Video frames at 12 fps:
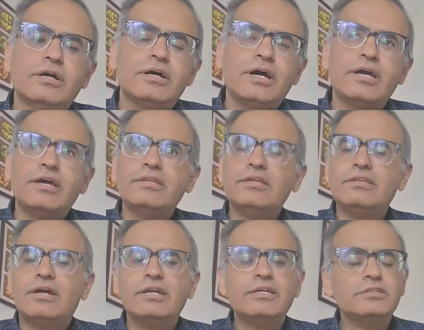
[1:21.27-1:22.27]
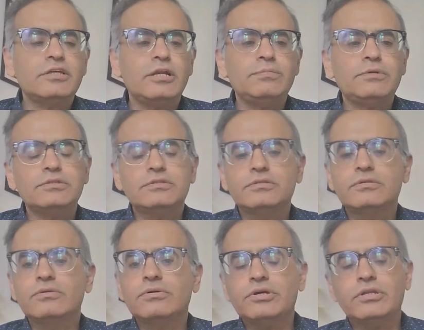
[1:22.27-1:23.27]
and I think that has helped us
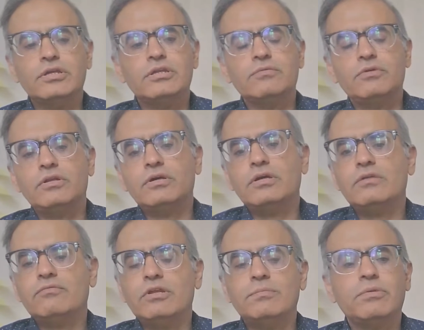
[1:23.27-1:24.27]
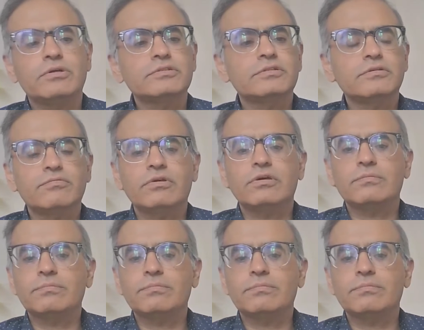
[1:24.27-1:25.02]
grow in a very positive way.